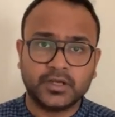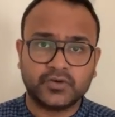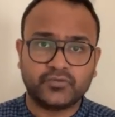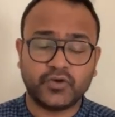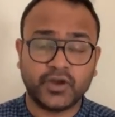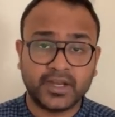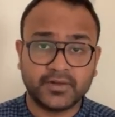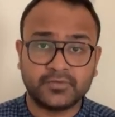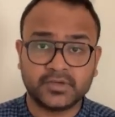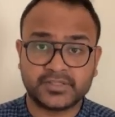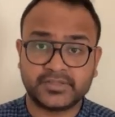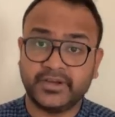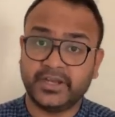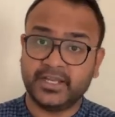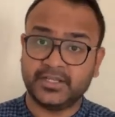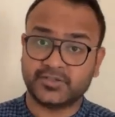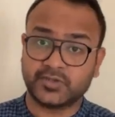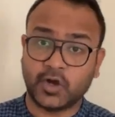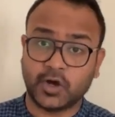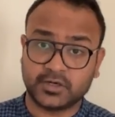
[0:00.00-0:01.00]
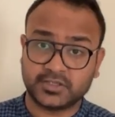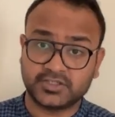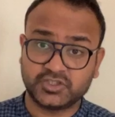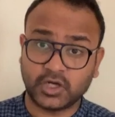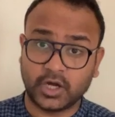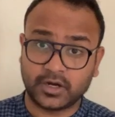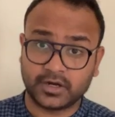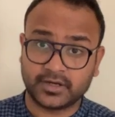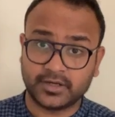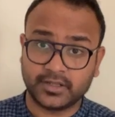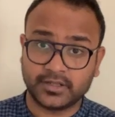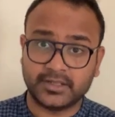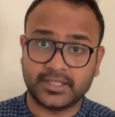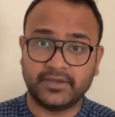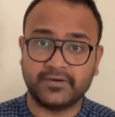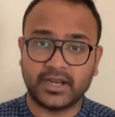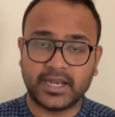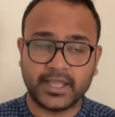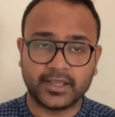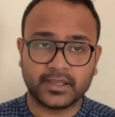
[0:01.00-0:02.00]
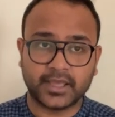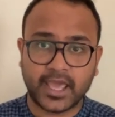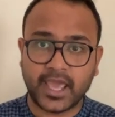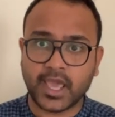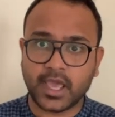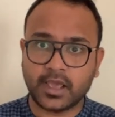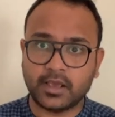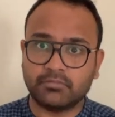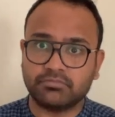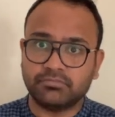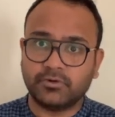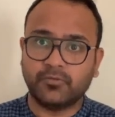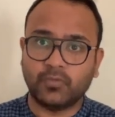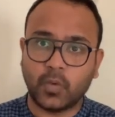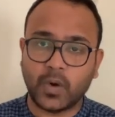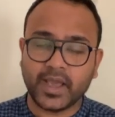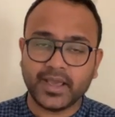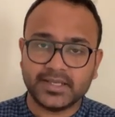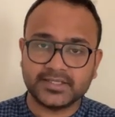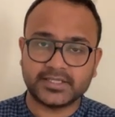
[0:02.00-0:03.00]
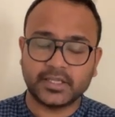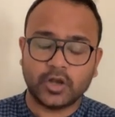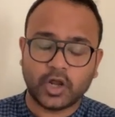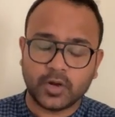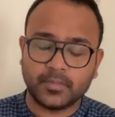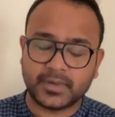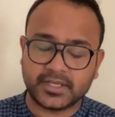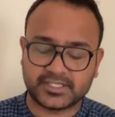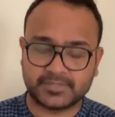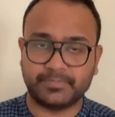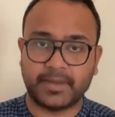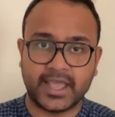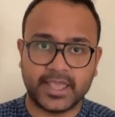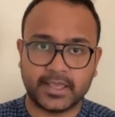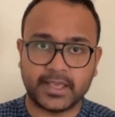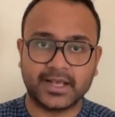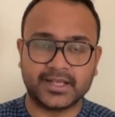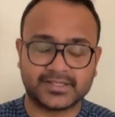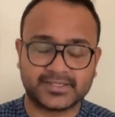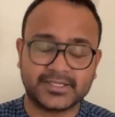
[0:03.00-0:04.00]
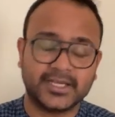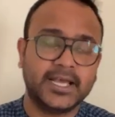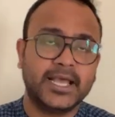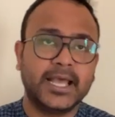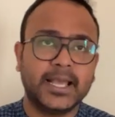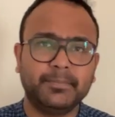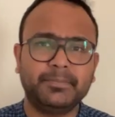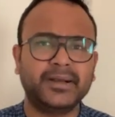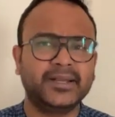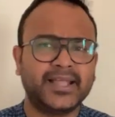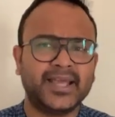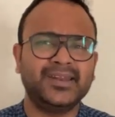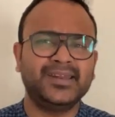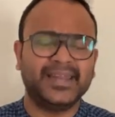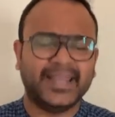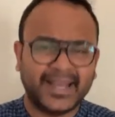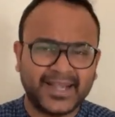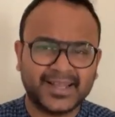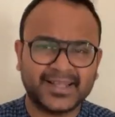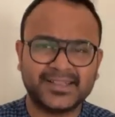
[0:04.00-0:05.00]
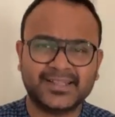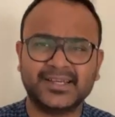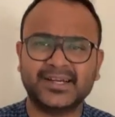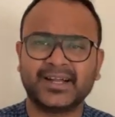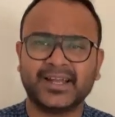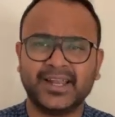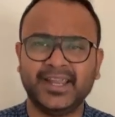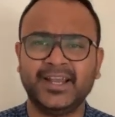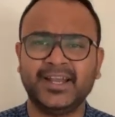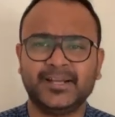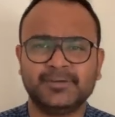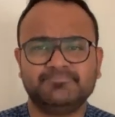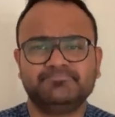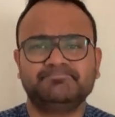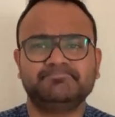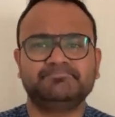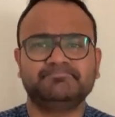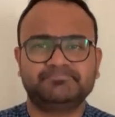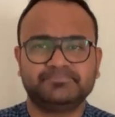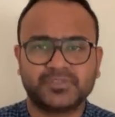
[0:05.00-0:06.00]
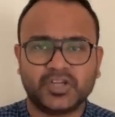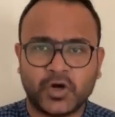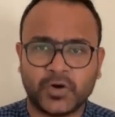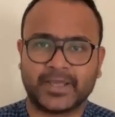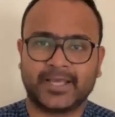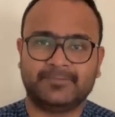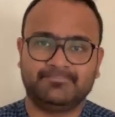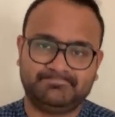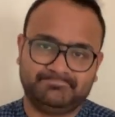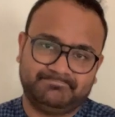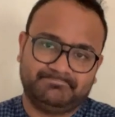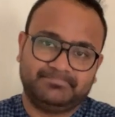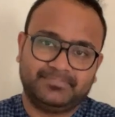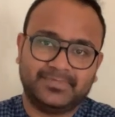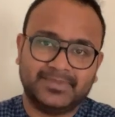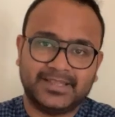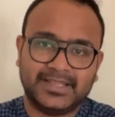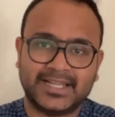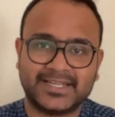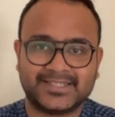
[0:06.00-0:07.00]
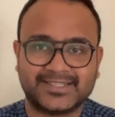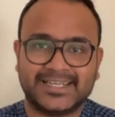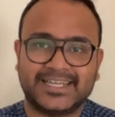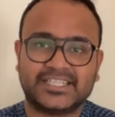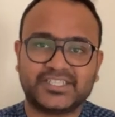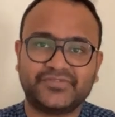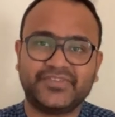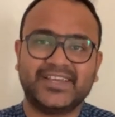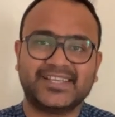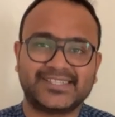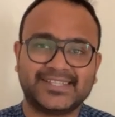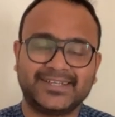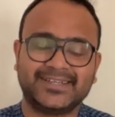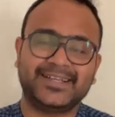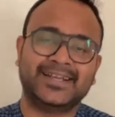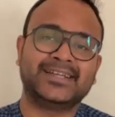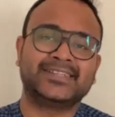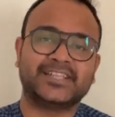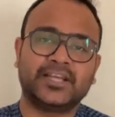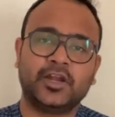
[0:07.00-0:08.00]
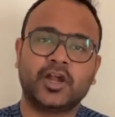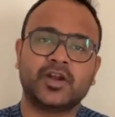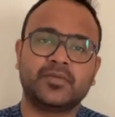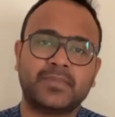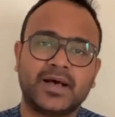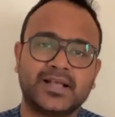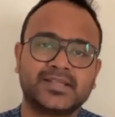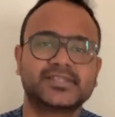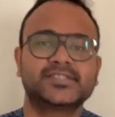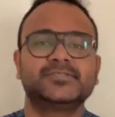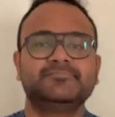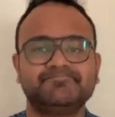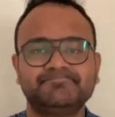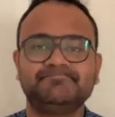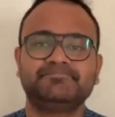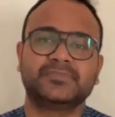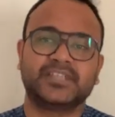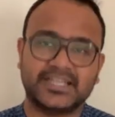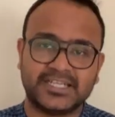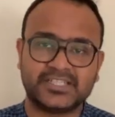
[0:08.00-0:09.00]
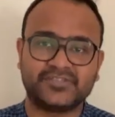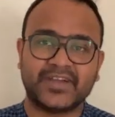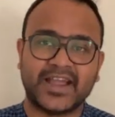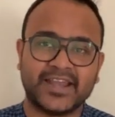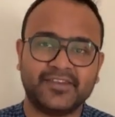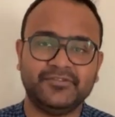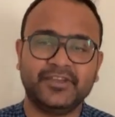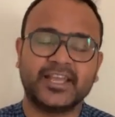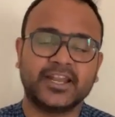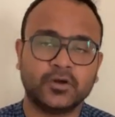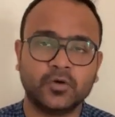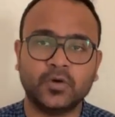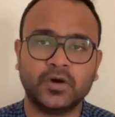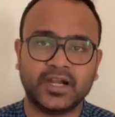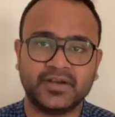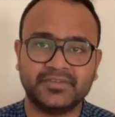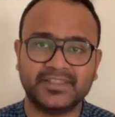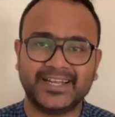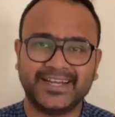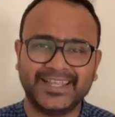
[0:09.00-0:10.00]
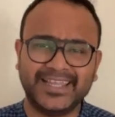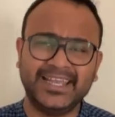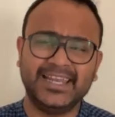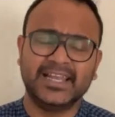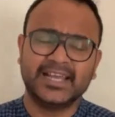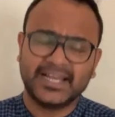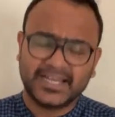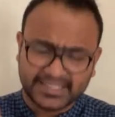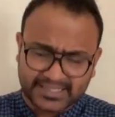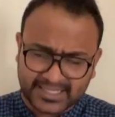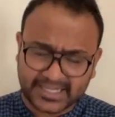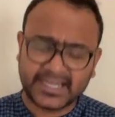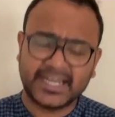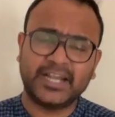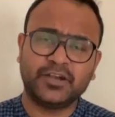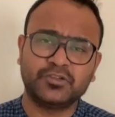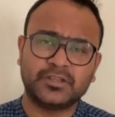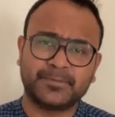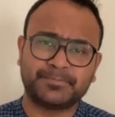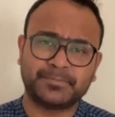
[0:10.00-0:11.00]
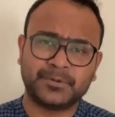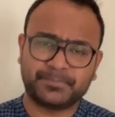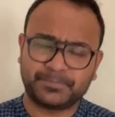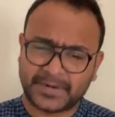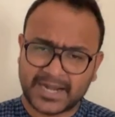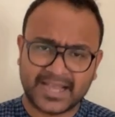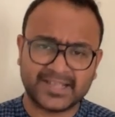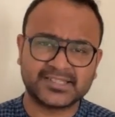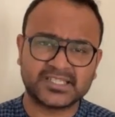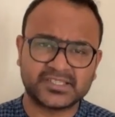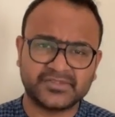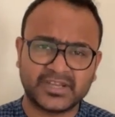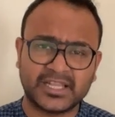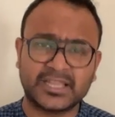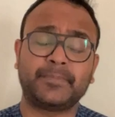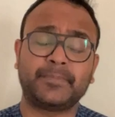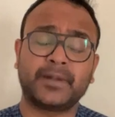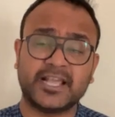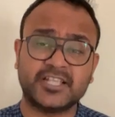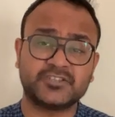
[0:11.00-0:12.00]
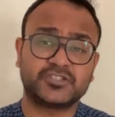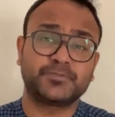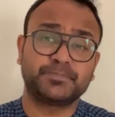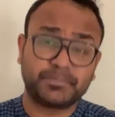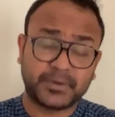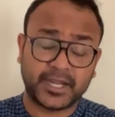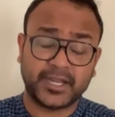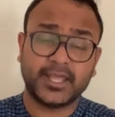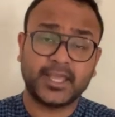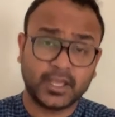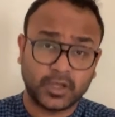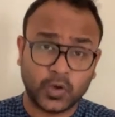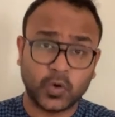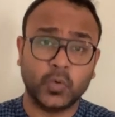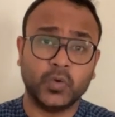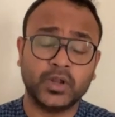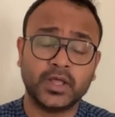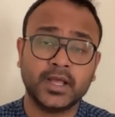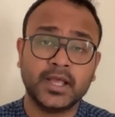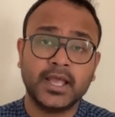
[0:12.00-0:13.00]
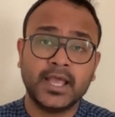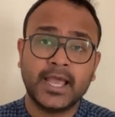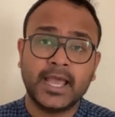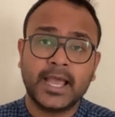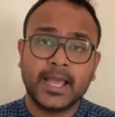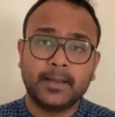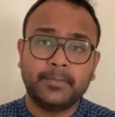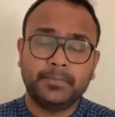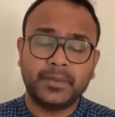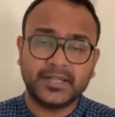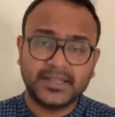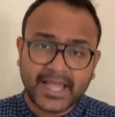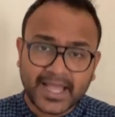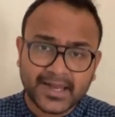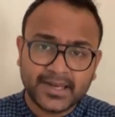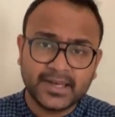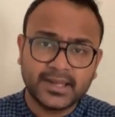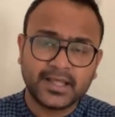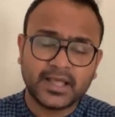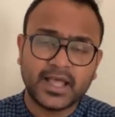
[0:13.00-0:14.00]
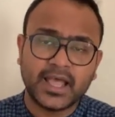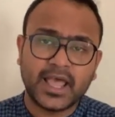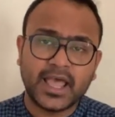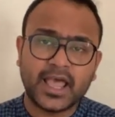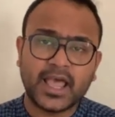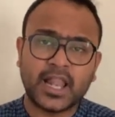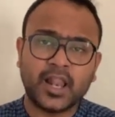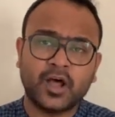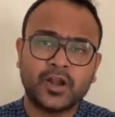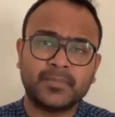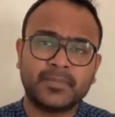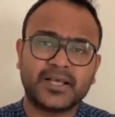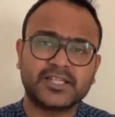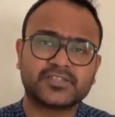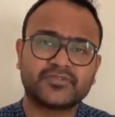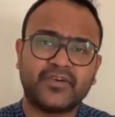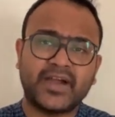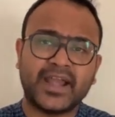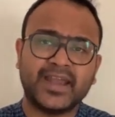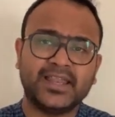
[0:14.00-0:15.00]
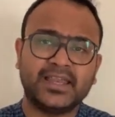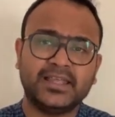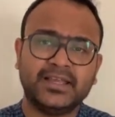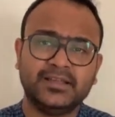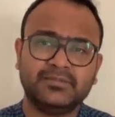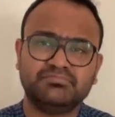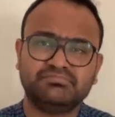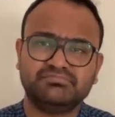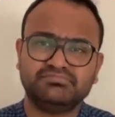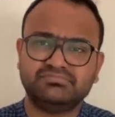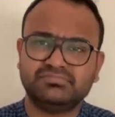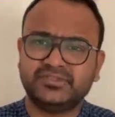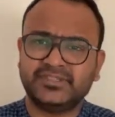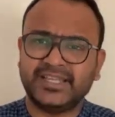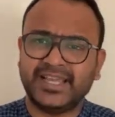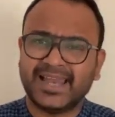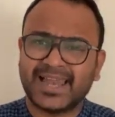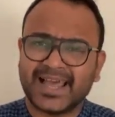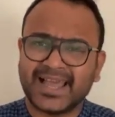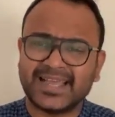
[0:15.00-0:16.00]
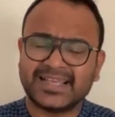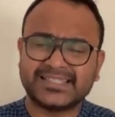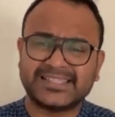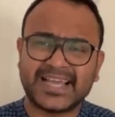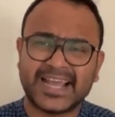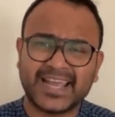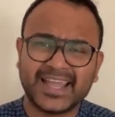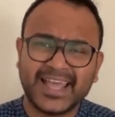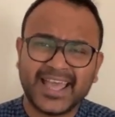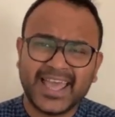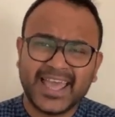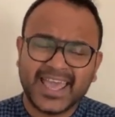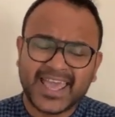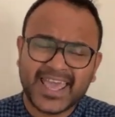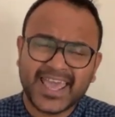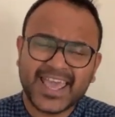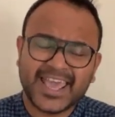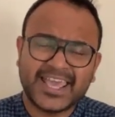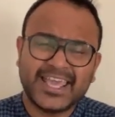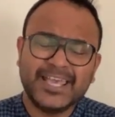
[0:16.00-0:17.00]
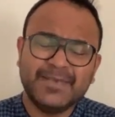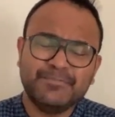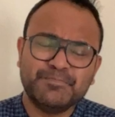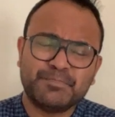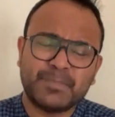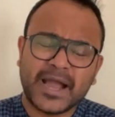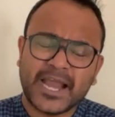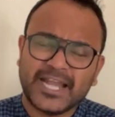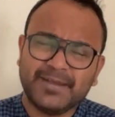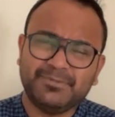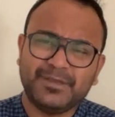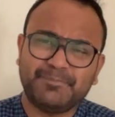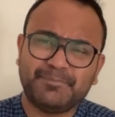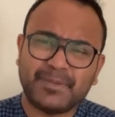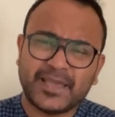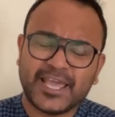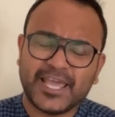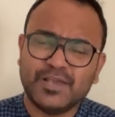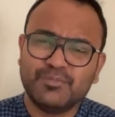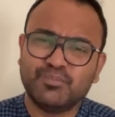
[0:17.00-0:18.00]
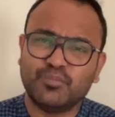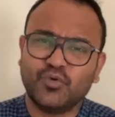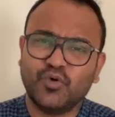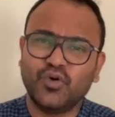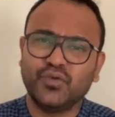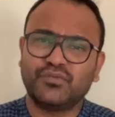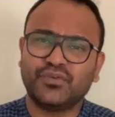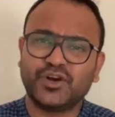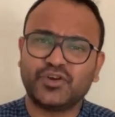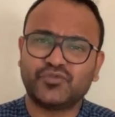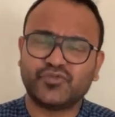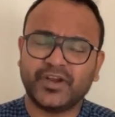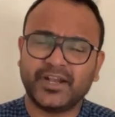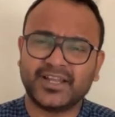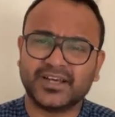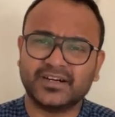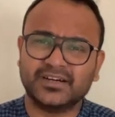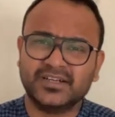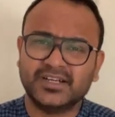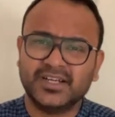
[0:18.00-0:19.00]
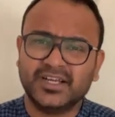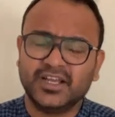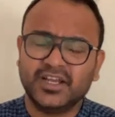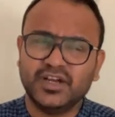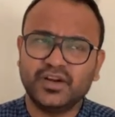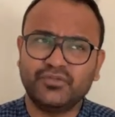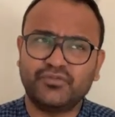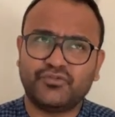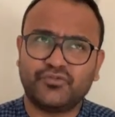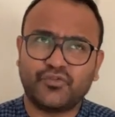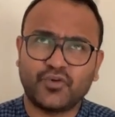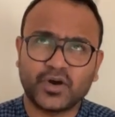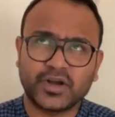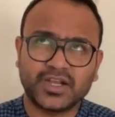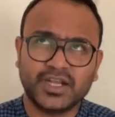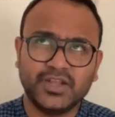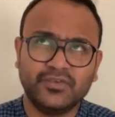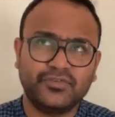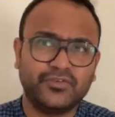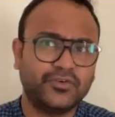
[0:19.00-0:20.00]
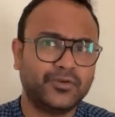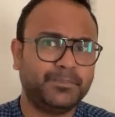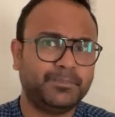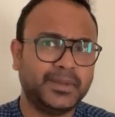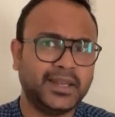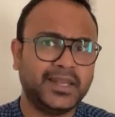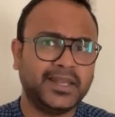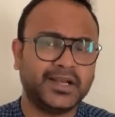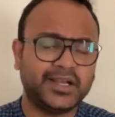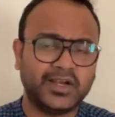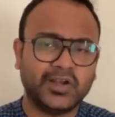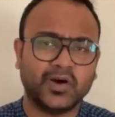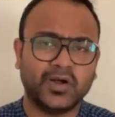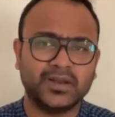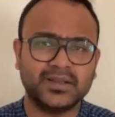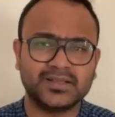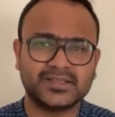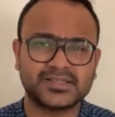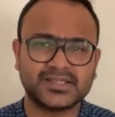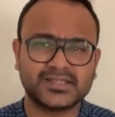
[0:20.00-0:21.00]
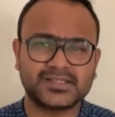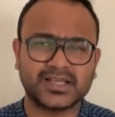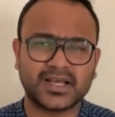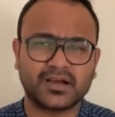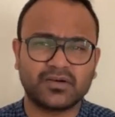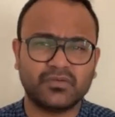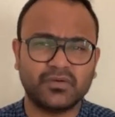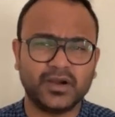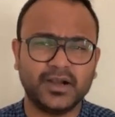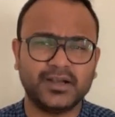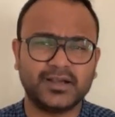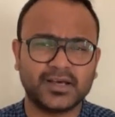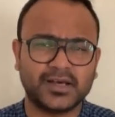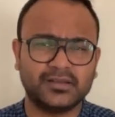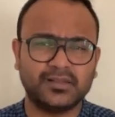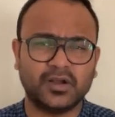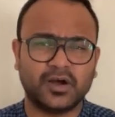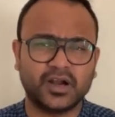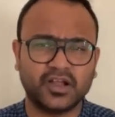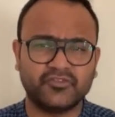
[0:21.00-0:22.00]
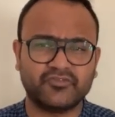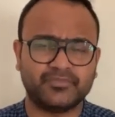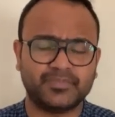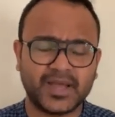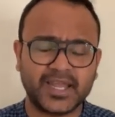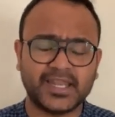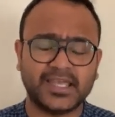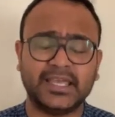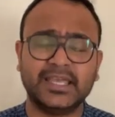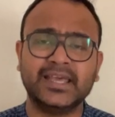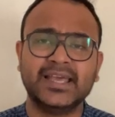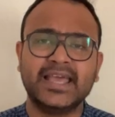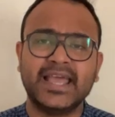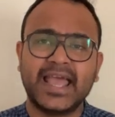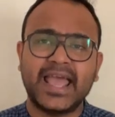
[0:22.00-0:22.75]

Twitter was really shocked. They were like, hey, why is Elon Musk buying us? But then later they agreed, okay, let's face it, it's Elon Musk. It's fine. We can go ahead with the deal. They agreed to the price as price was pretty good. But then Elon Musk finally realized that, hey, he might be paying more for Twitter. You know, $44 billion is quite a lot of money.